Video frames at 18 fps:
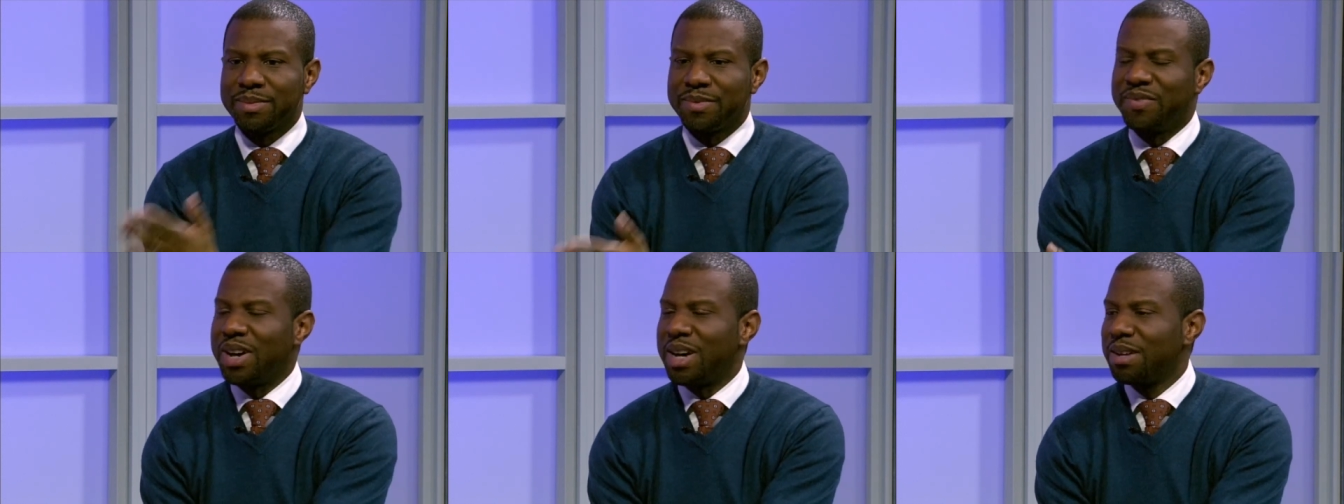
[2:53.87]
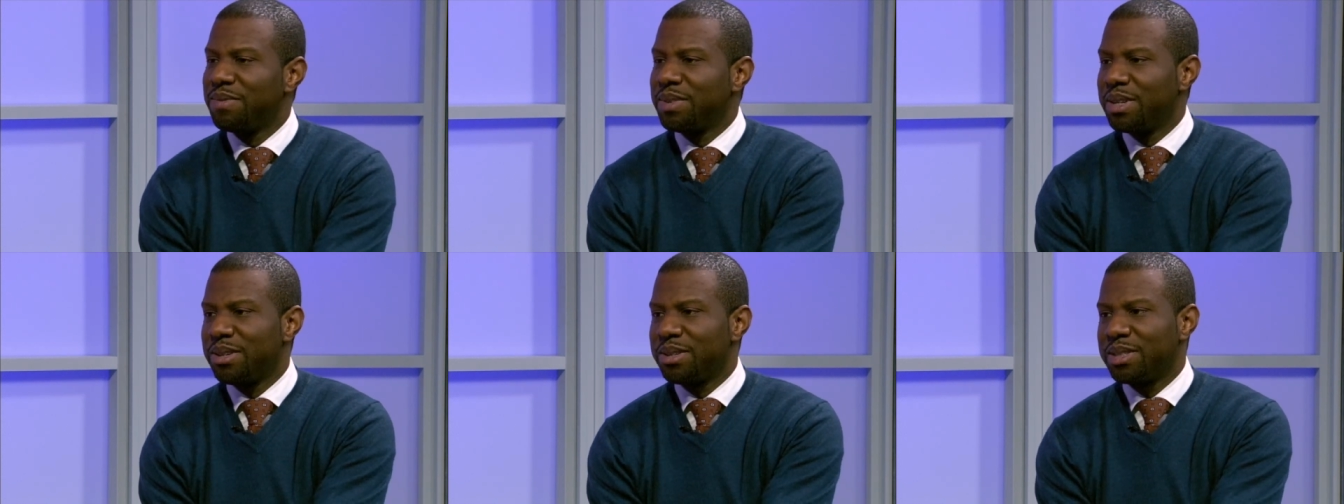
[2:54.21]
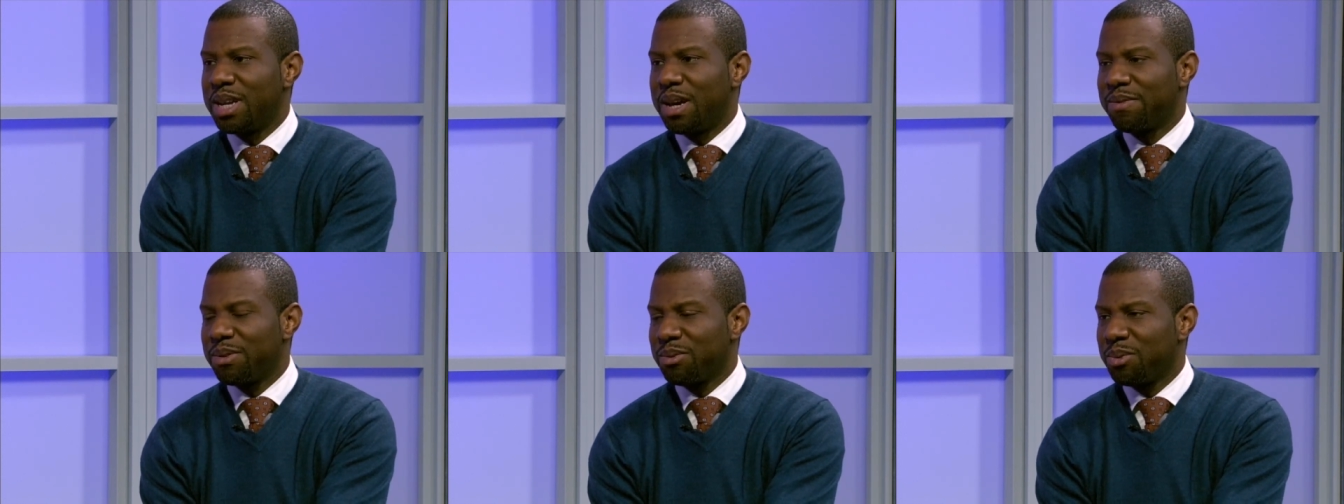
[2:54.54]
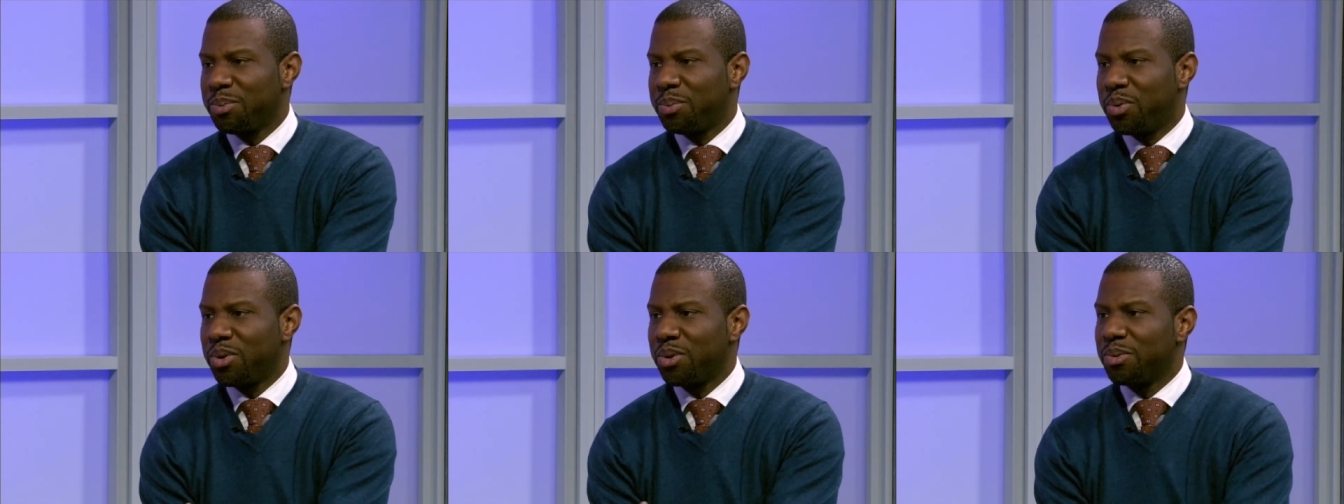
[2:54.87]
five years after the
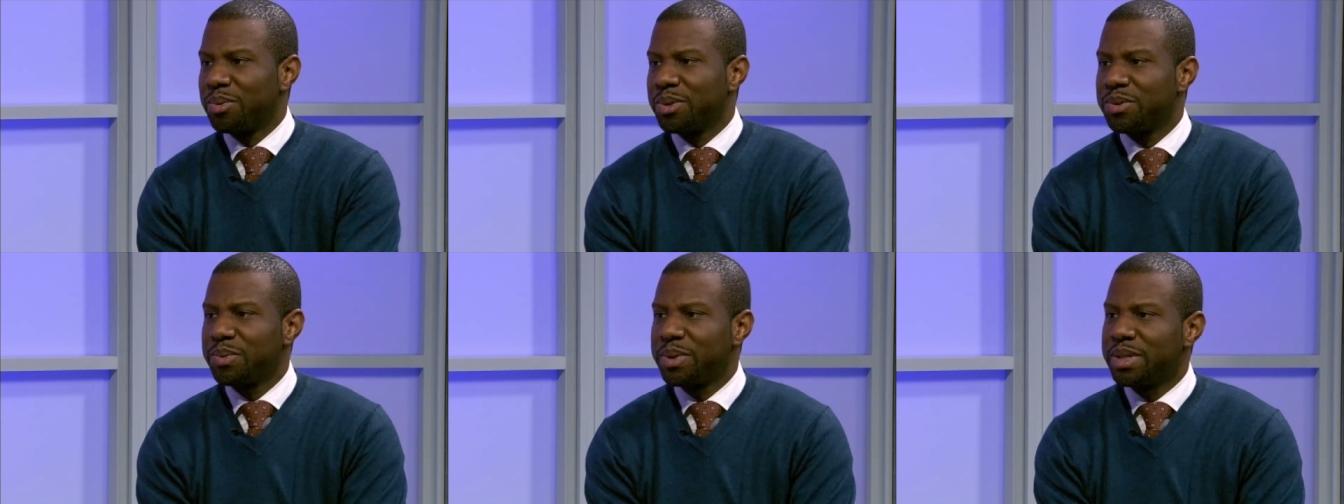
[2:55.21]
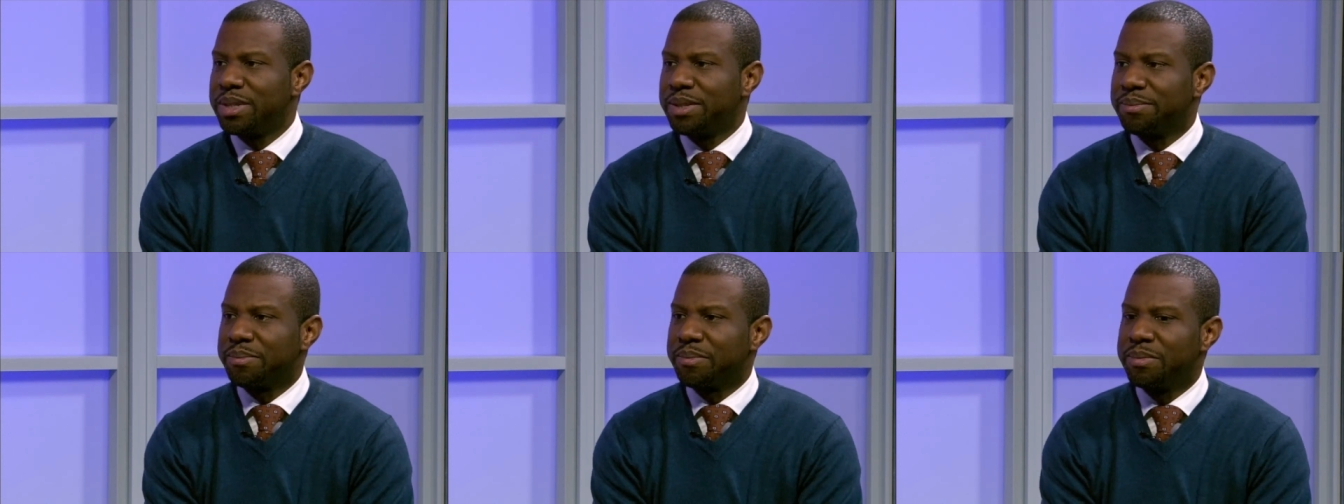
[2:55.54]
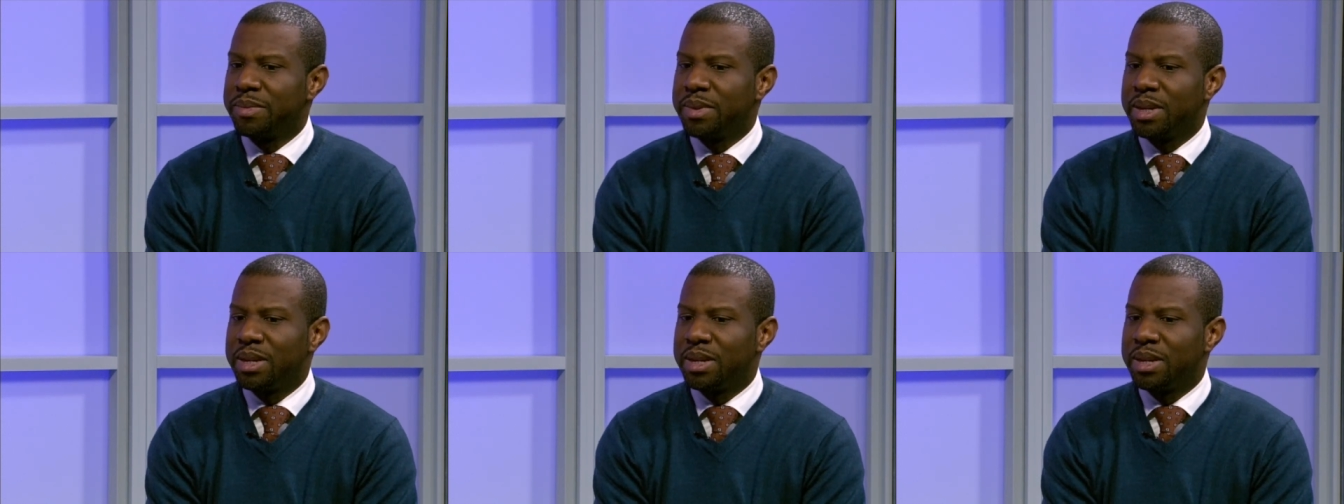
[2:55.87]
report was written,